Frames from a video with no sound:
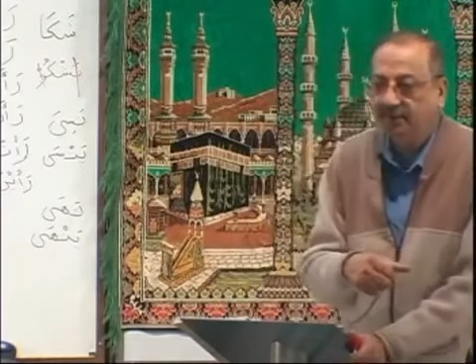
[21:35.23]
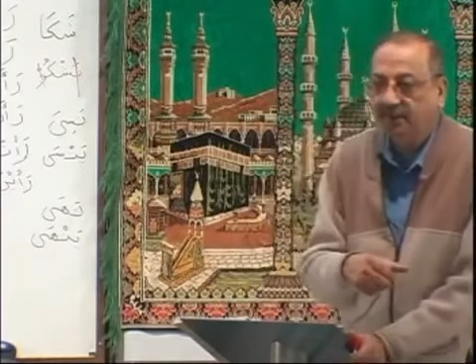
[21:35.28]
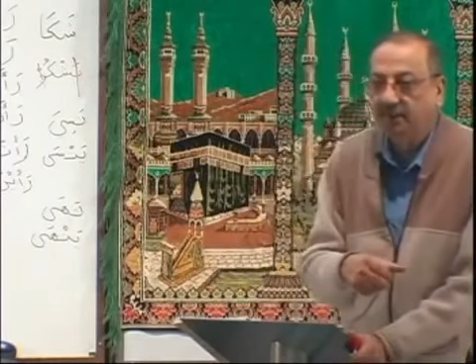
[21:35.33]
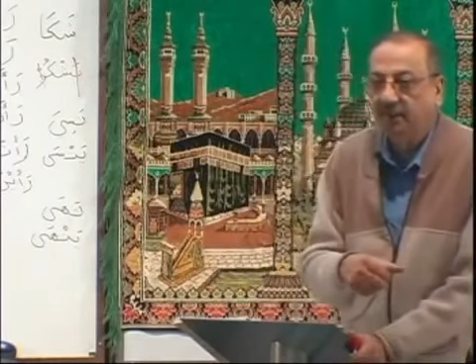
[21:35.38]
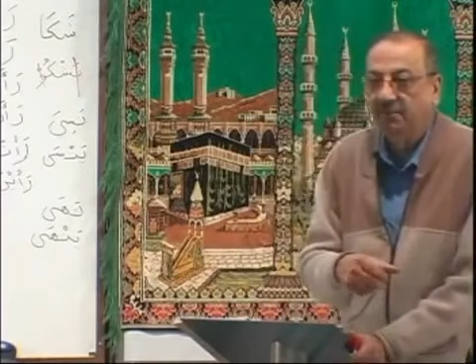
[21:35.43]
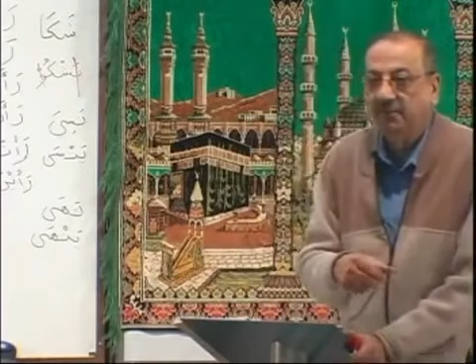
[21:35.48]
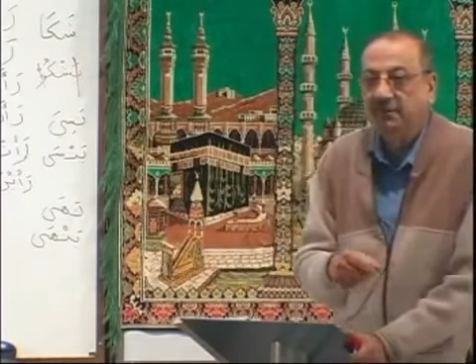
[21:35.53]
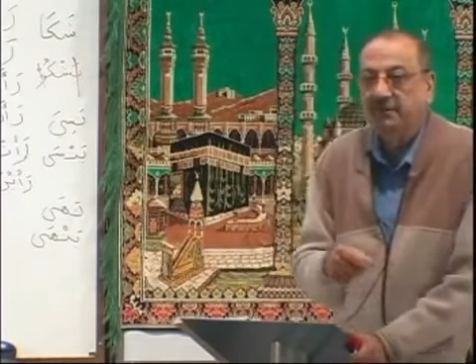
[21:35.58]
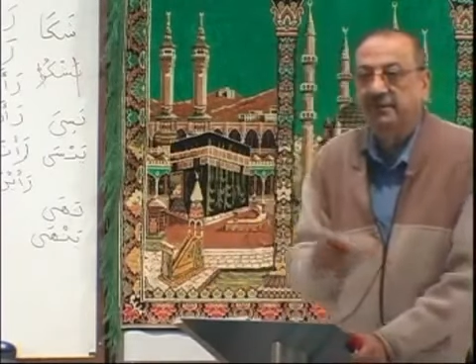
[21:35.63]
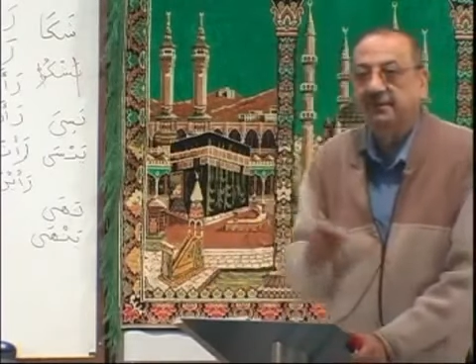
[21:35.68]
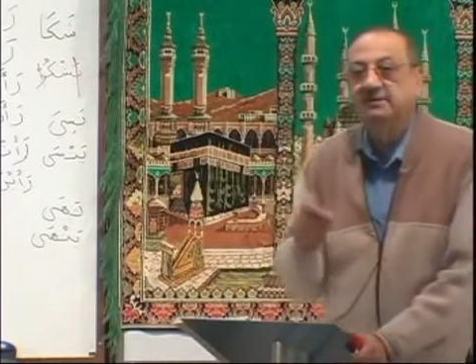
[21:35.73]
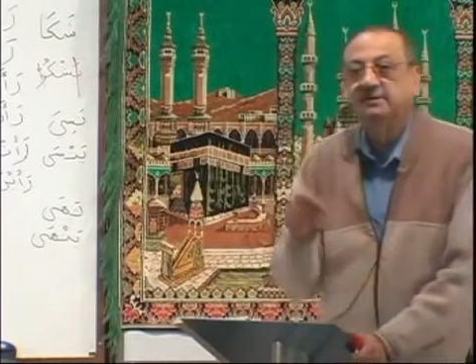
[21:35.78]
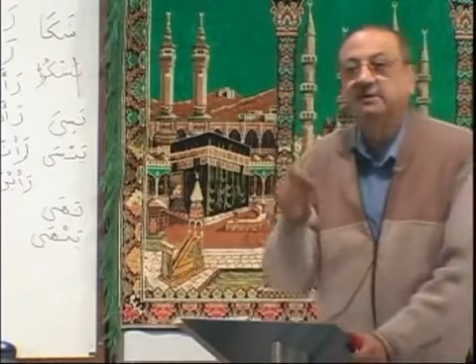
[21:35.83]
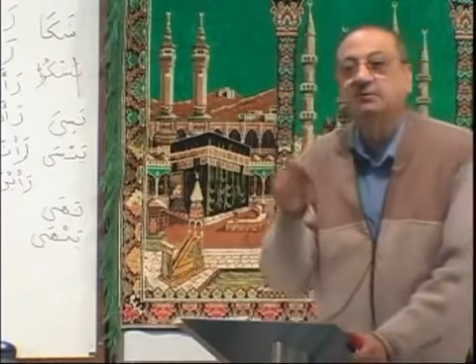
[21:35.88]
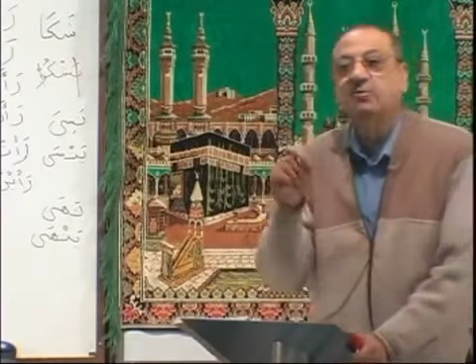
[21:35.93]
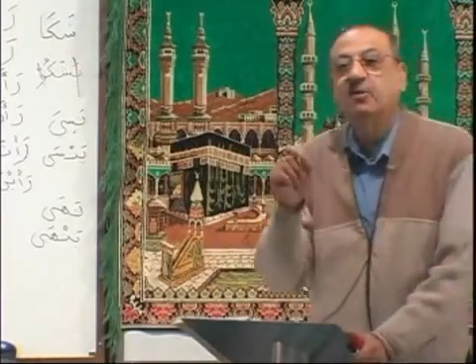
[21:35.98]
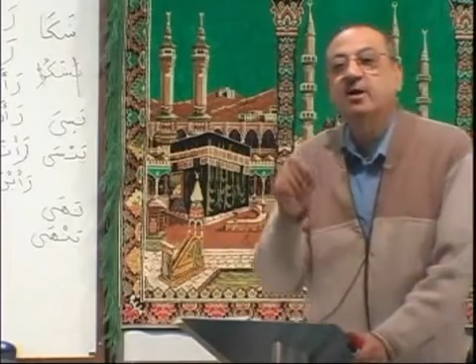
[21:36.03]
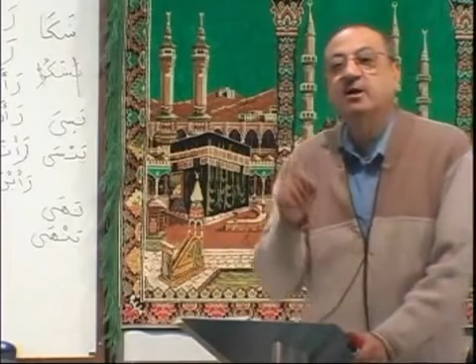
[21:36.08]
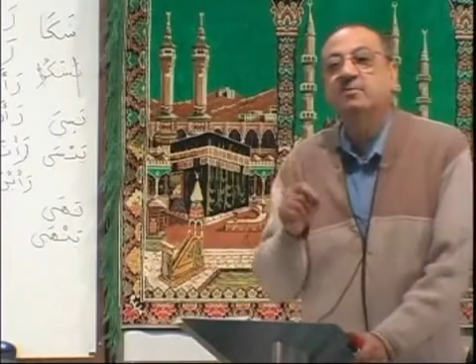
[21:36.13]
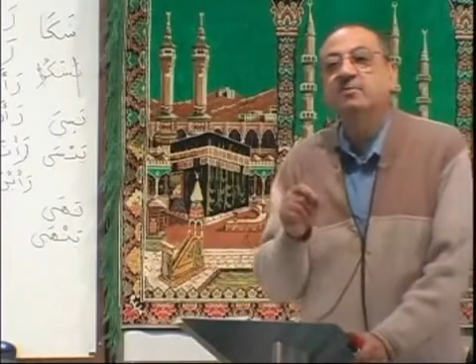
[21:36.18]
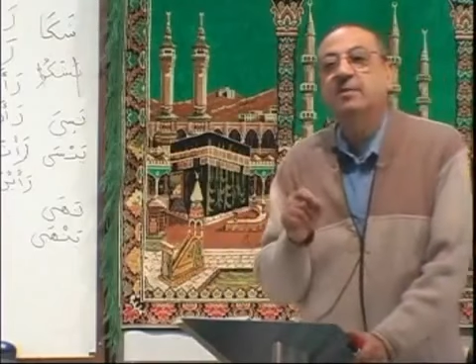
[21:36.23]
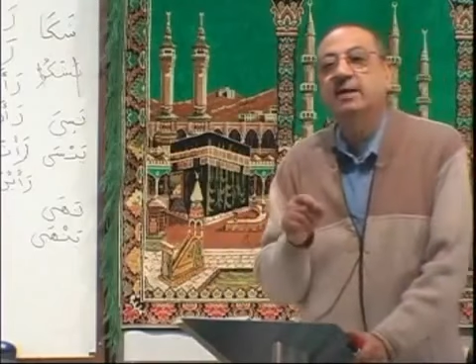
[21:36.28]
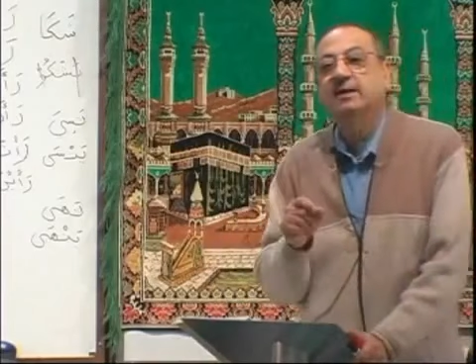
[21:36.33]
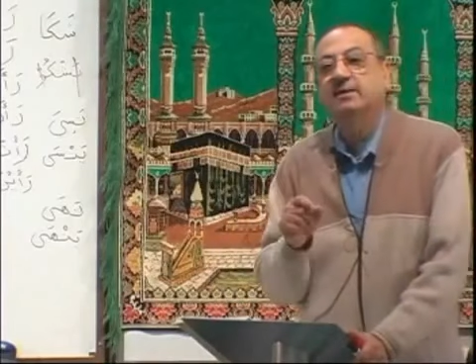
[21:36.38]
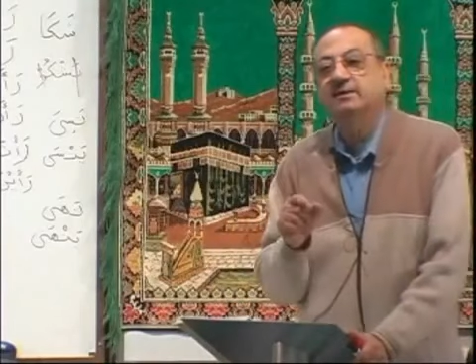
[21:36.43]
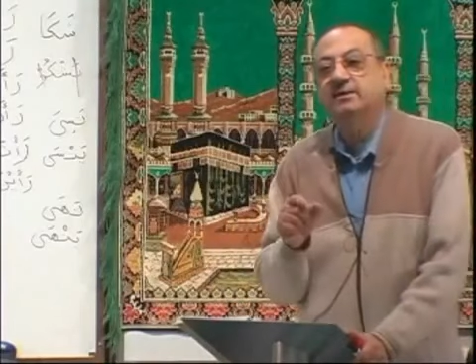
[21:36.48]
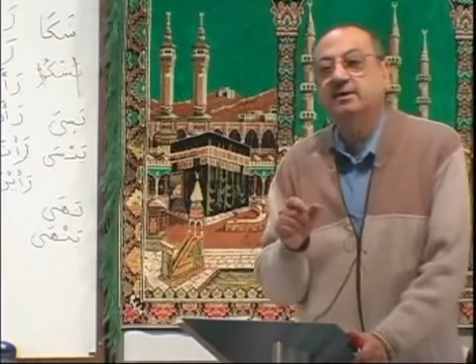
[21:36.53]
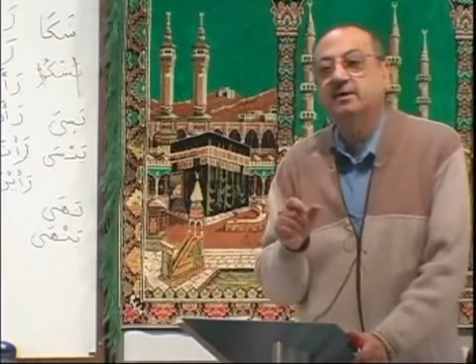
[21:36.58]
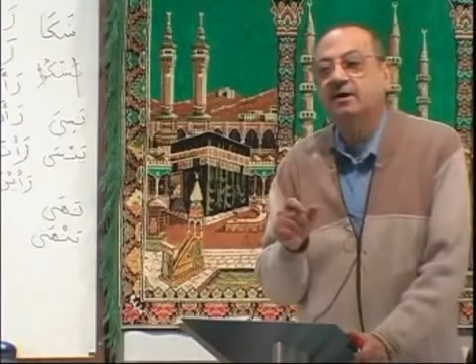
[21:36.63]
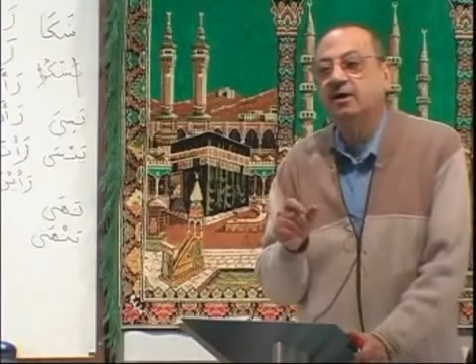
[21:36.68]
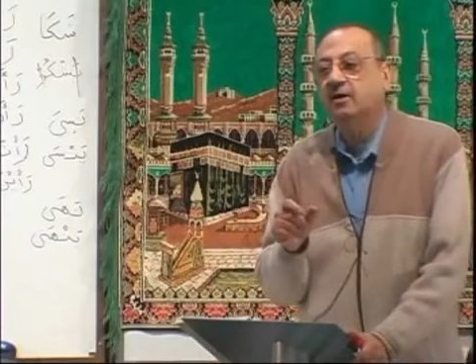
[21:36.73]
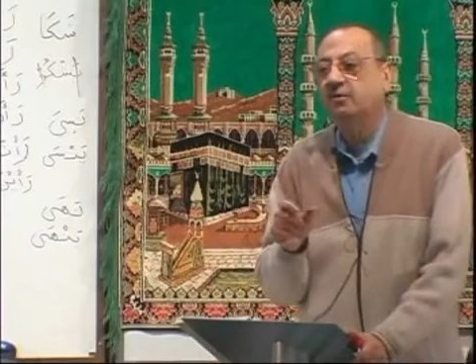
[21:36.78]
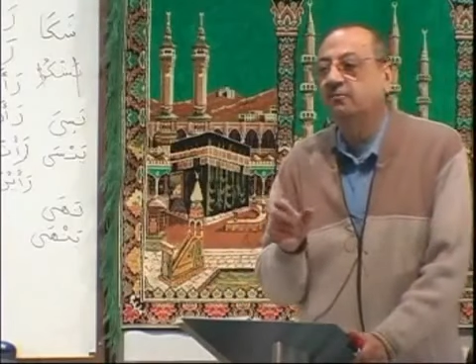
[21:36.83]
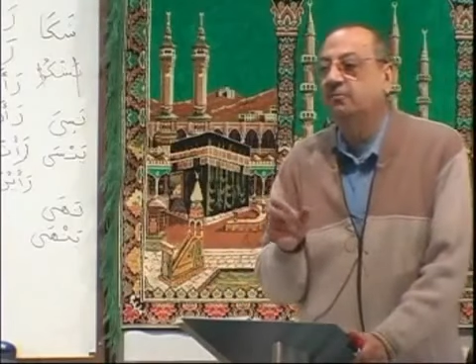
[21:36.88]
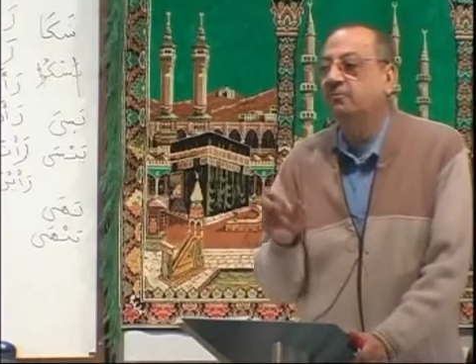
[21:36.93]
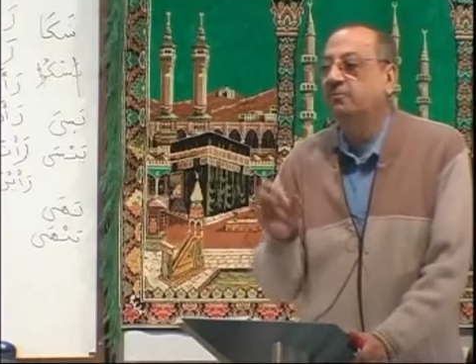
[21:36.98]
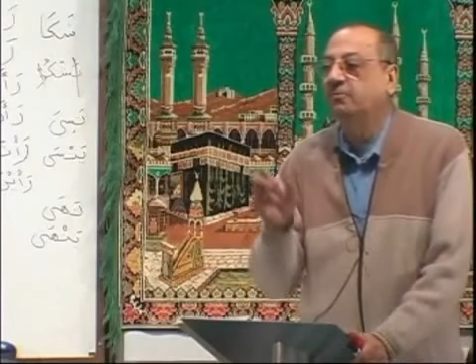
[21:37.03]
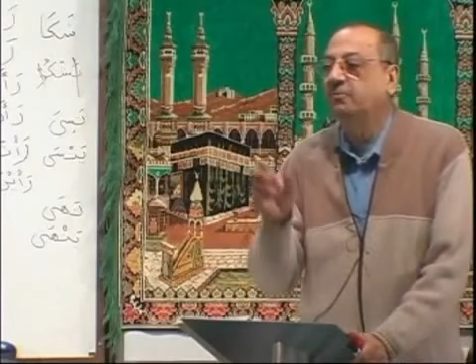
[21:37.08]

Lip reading: but there is a one method of